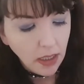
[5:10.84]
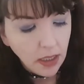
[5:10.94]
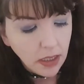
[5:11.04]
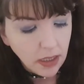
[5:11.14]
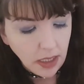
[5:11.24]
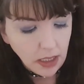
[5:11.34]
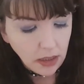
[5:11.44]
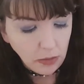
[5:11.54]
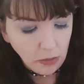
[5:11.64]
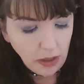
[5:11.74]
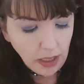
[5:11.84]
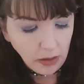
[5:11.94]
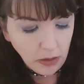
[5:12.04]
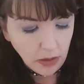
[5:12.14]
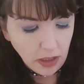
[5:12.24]
so that's quite
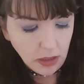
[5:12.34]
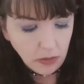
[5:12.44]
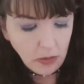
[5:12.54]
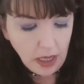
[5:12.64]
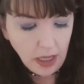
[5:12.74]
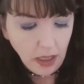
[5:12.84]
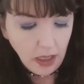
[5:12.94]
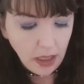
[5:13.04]
good as well.